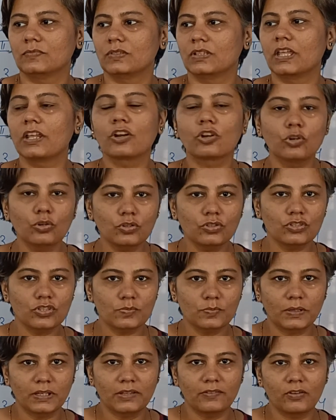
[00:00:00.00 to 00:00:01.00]
their goods,
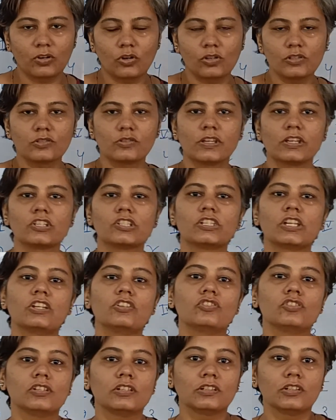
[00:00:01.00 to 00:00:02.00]
but they were also
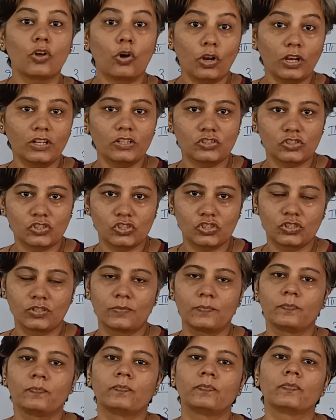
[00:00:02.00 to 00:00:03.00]
exchanging knowledge,
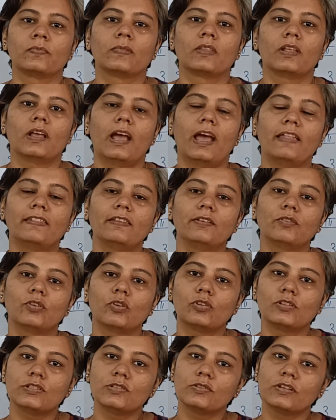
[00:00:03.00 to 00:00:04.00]
and they were
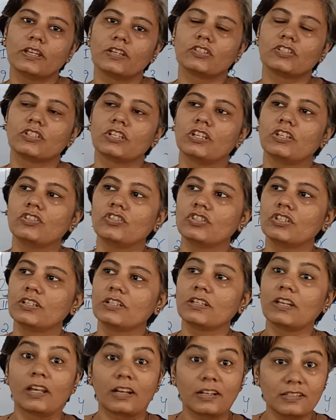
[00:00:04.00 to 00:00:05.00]
also exchanging
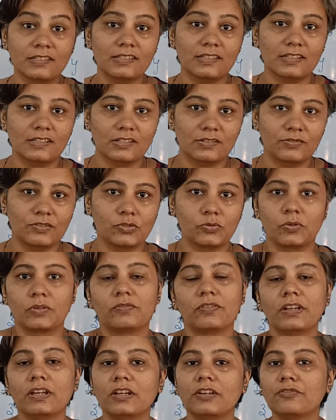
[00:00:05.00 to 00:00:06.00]
currencies which were
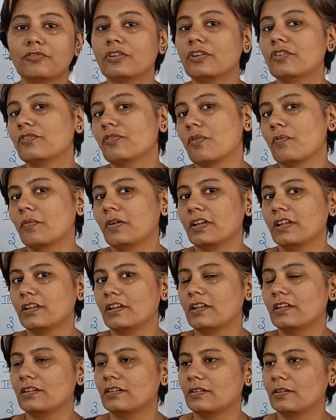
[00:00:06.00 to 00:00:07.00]
very different from one
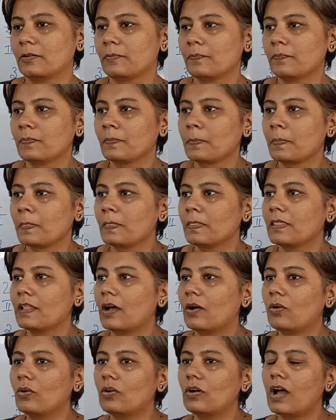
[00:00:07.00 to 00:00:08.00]
another.
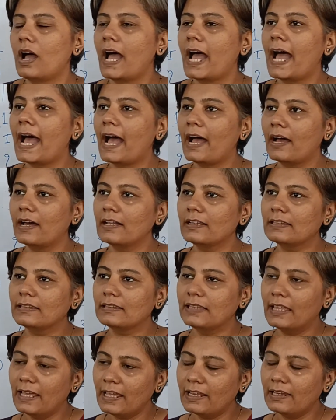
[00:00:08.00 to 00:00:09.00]
Now,
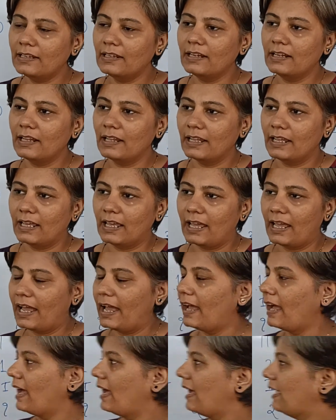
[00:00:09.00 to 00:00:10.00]
then
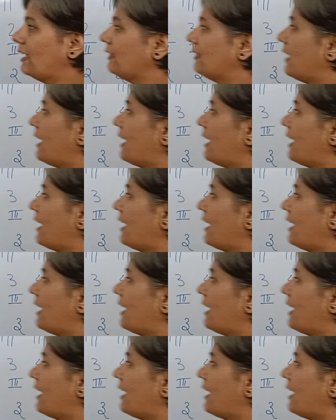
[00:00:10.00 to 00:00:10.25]
in